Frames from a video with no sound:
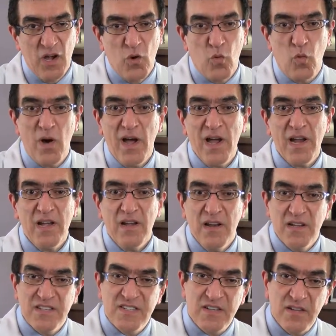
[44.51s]
While
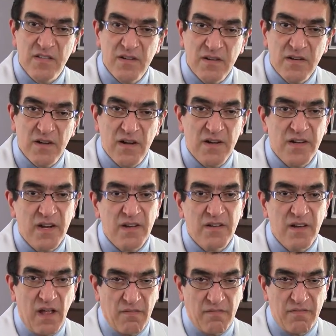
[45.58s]
sudden cardiac
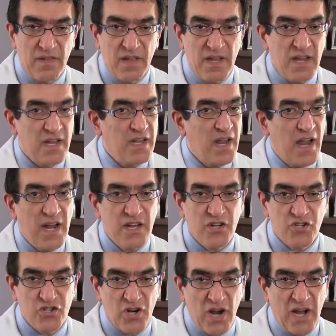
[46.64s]
death in any
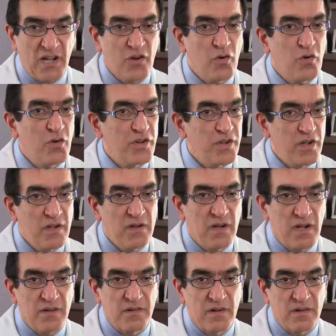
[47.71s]
child or young
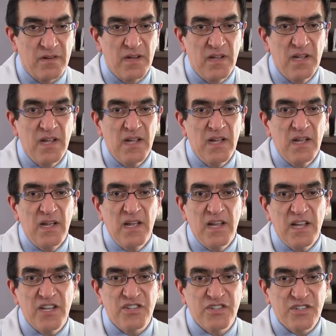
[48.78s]
adult
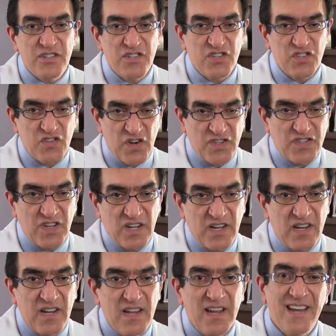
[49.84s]
is distressing,
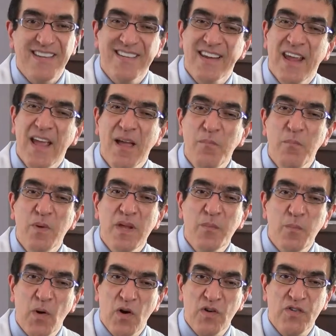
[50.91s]
it can be
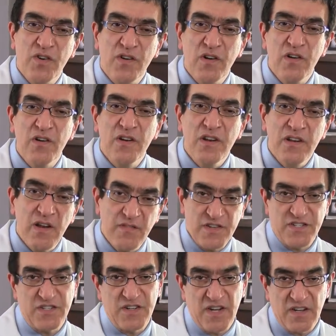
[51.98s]
particularly
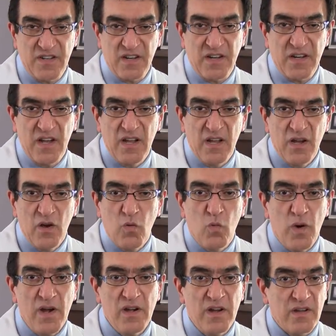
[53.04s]
devastating
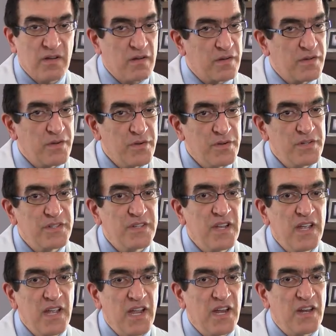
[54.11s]
when it occurs
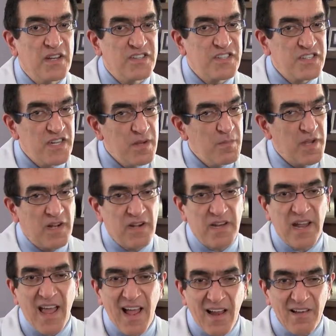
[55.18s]
in a
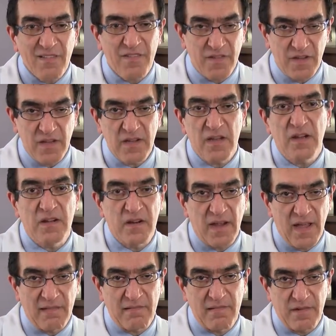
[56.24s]
seemingly healthy young
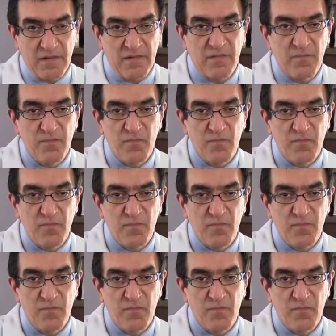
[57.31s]
athlete.